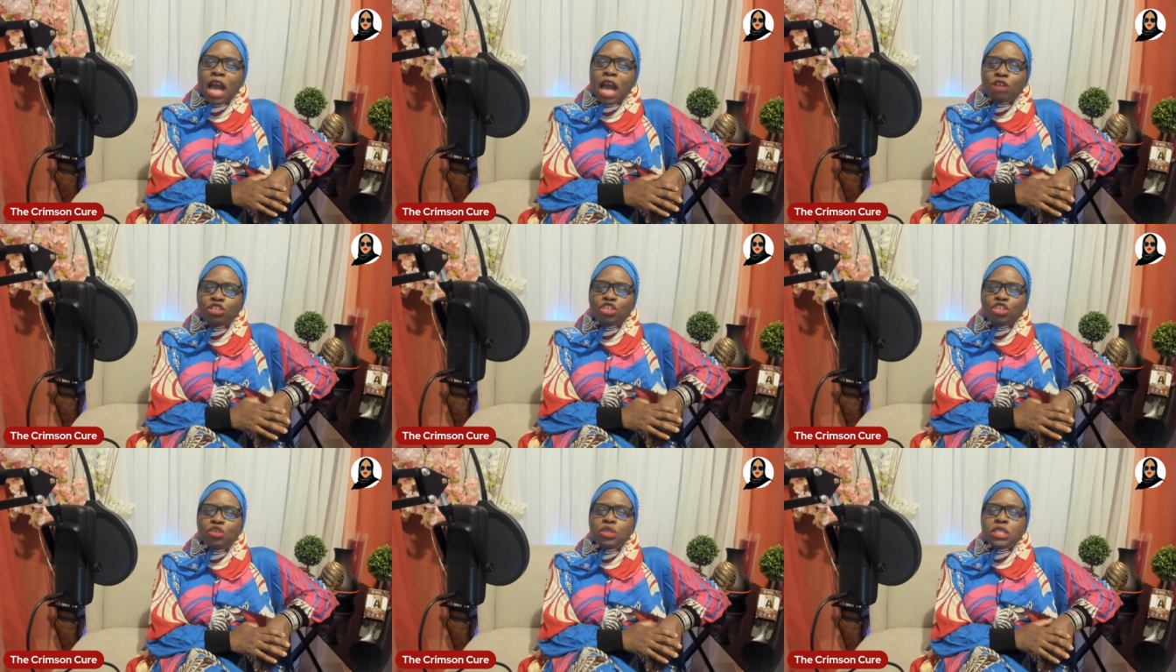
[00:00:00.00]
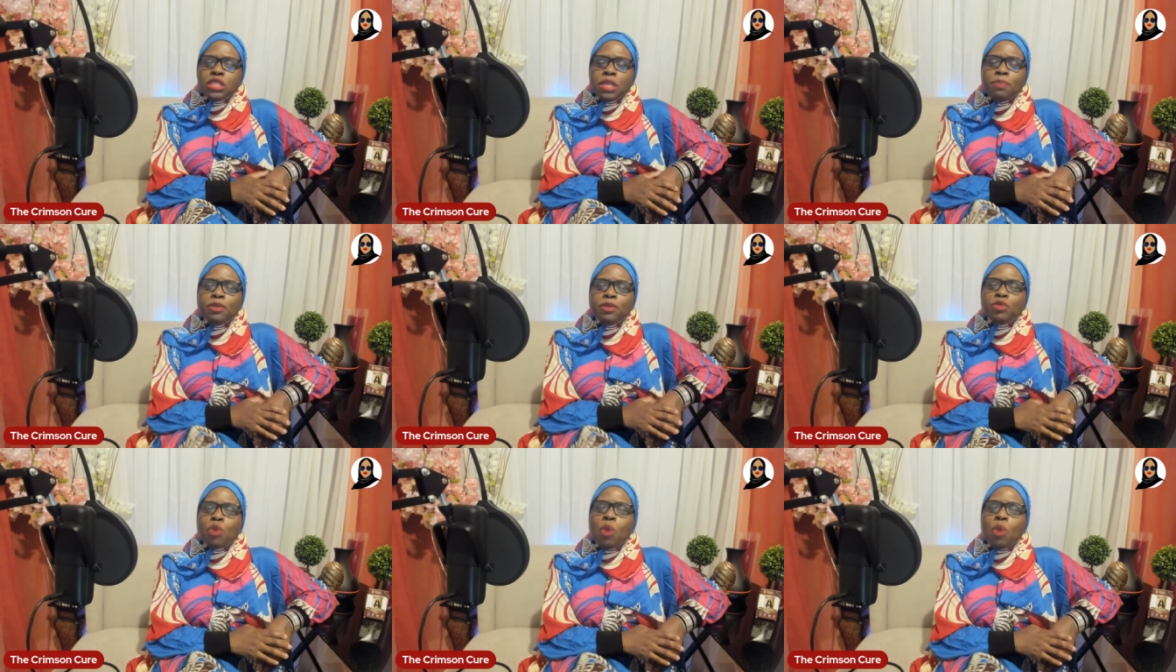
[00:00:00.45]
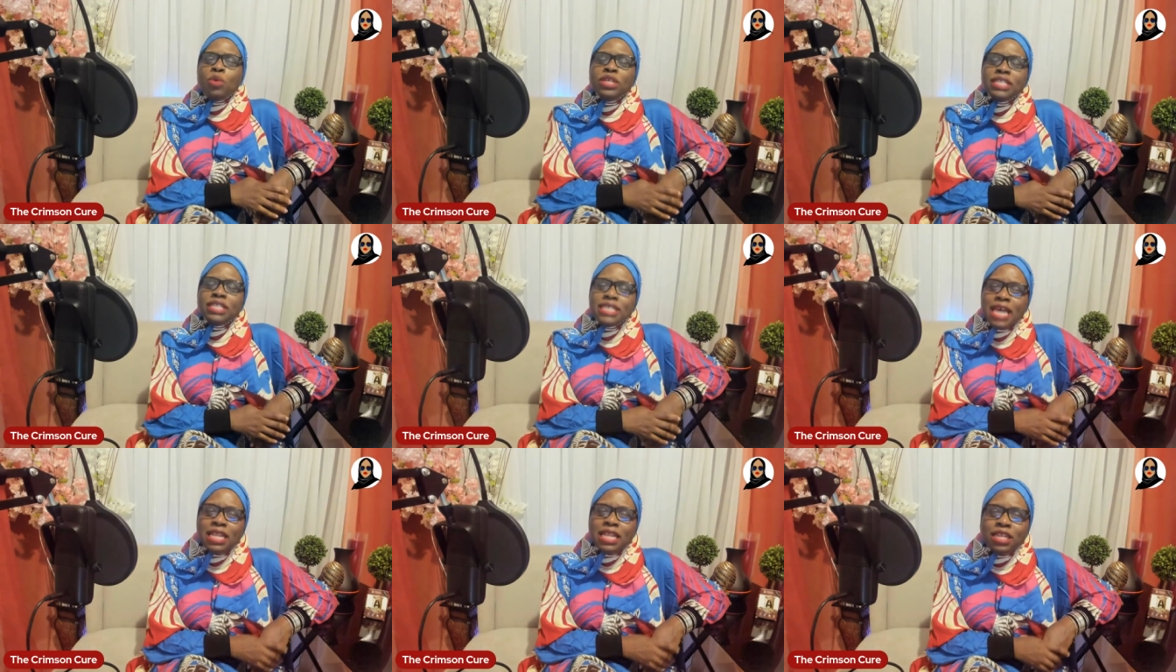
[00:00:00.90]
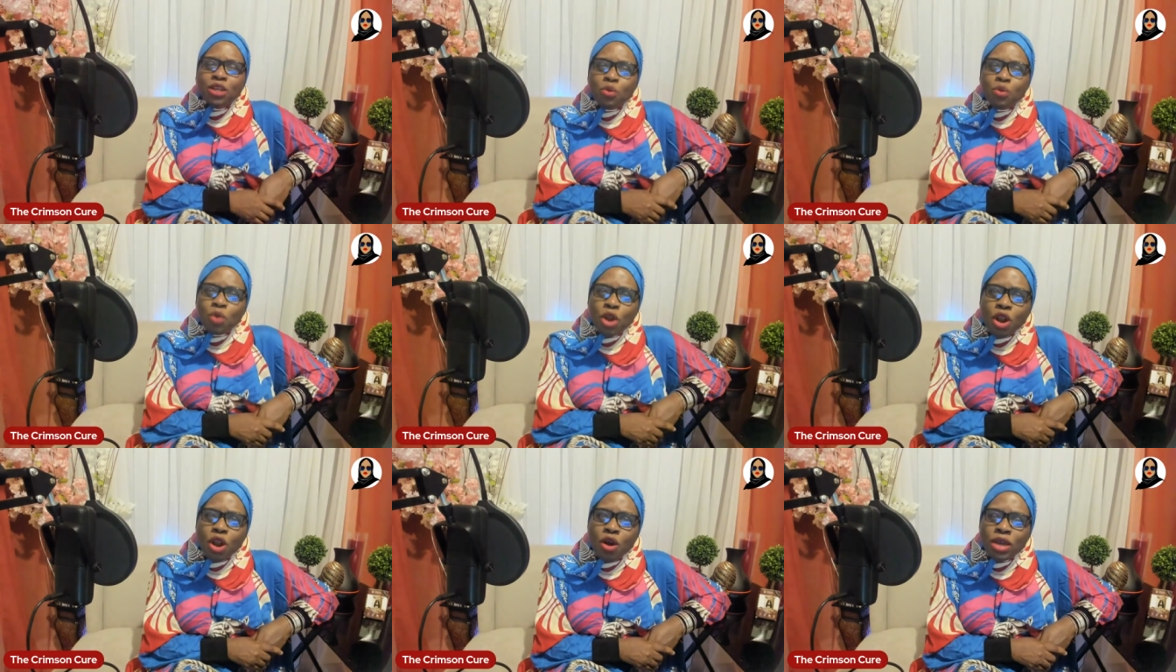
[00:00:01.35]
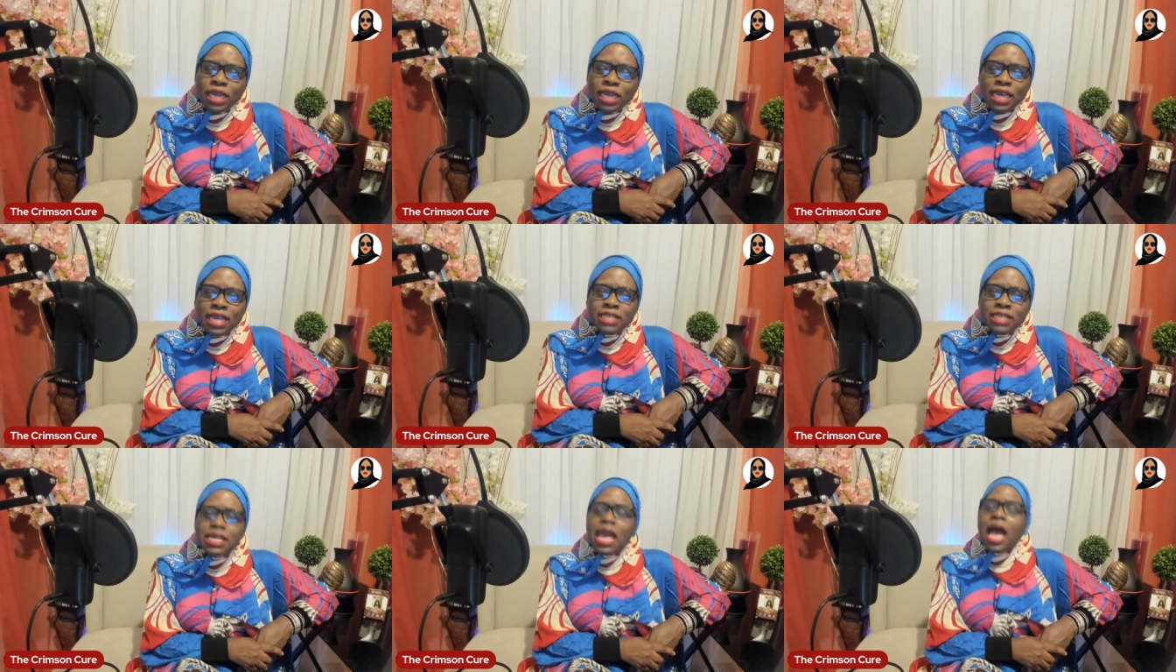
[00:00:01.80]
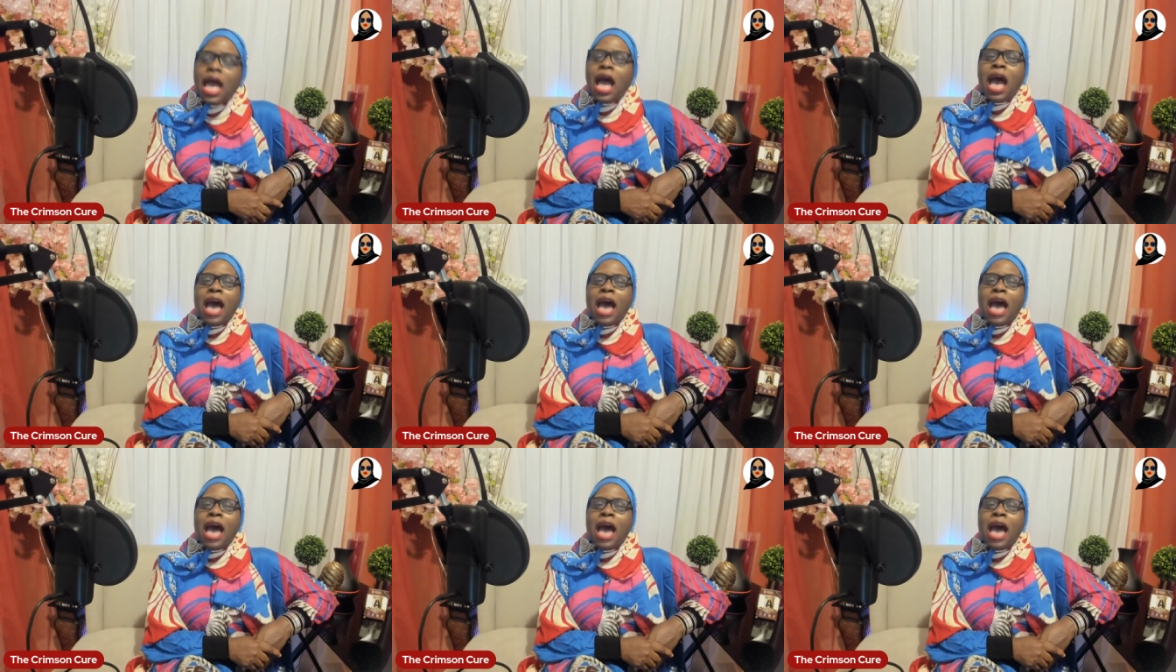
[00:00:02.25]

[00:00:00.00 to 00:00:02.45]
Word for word: house shoes, slippers, what we telling the world is,